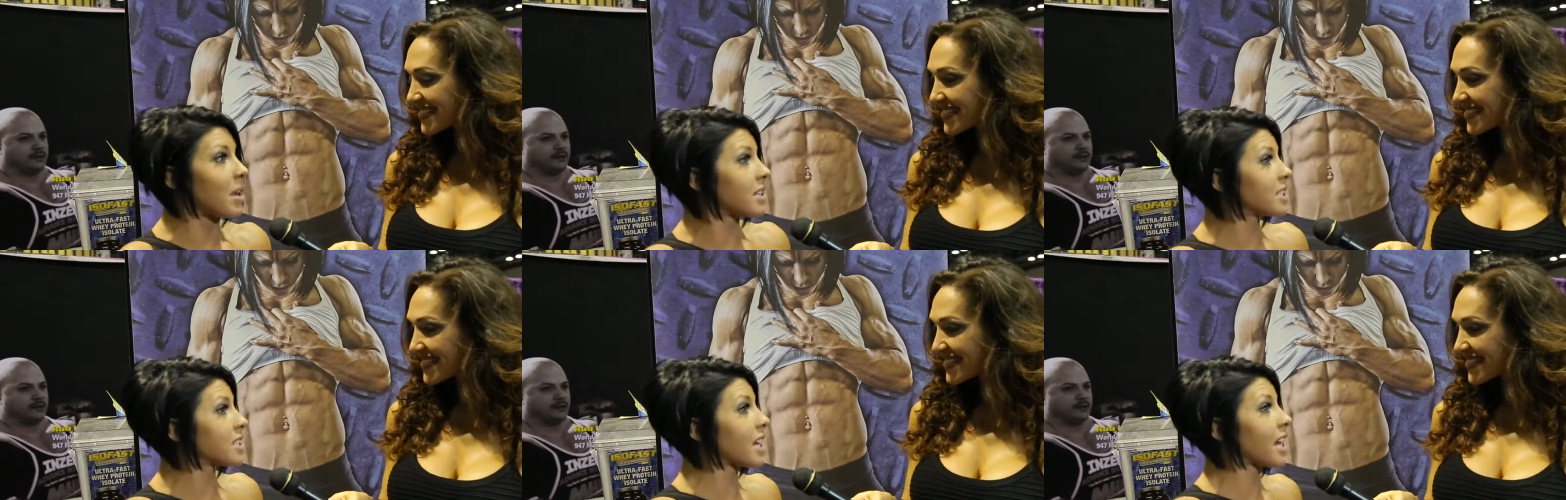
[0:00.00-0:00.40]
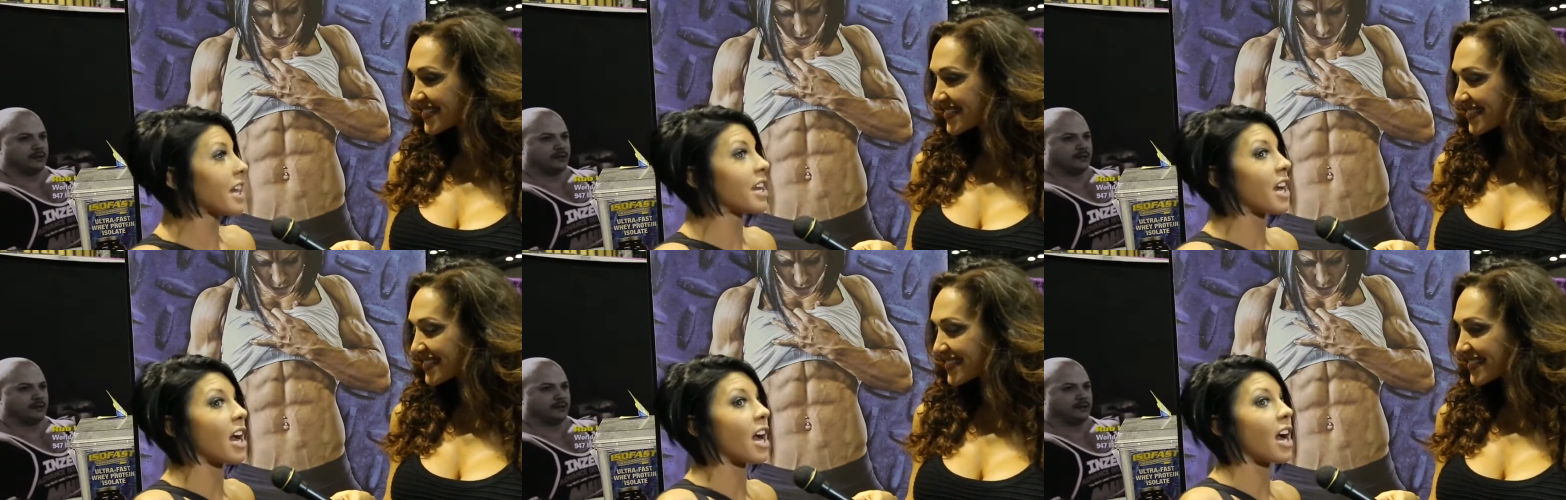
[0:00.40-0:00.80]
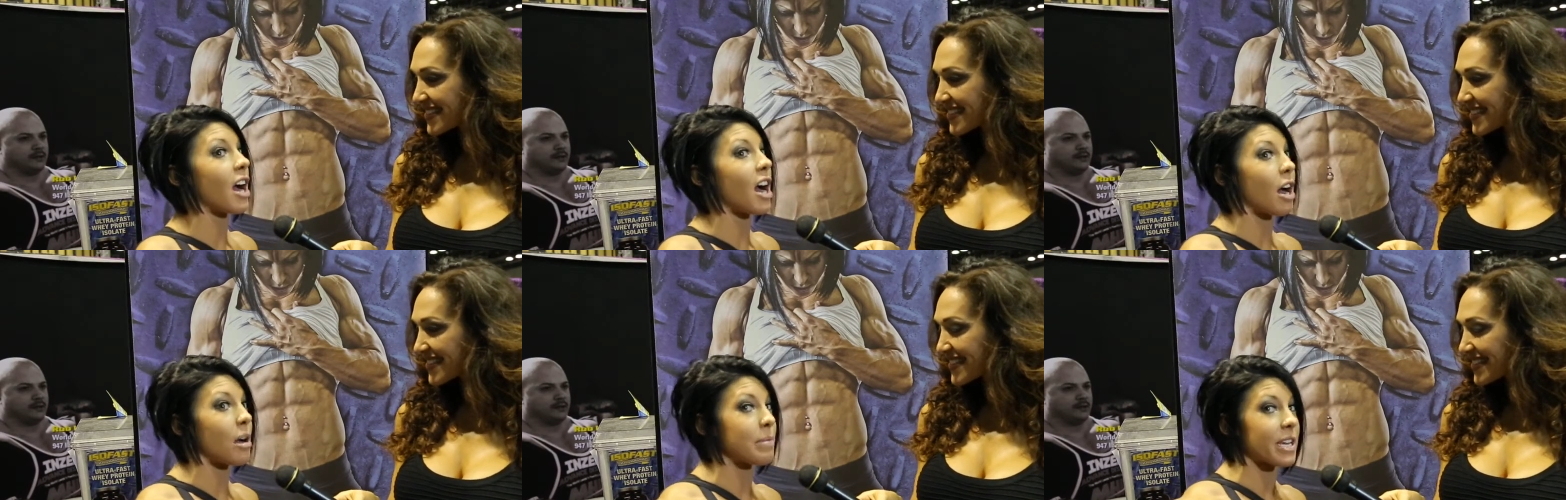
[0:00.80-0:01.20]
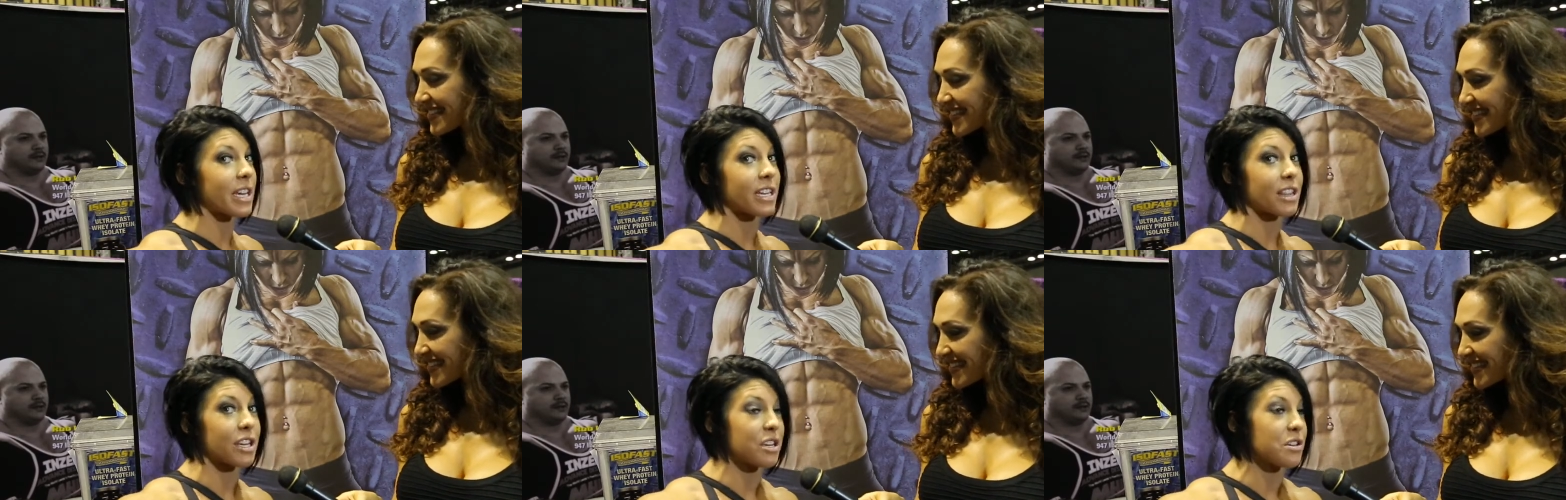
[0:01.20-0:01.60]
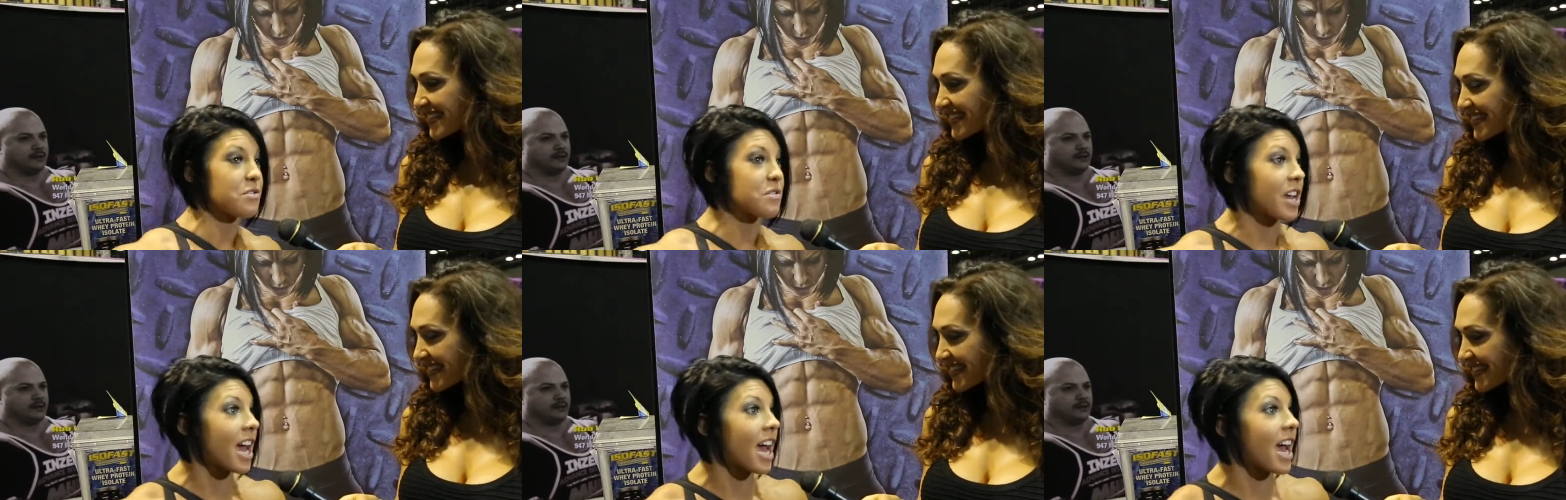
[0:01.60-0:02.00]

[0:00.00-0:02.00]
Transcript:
Speaker 1: Montana, I'll be in the UK,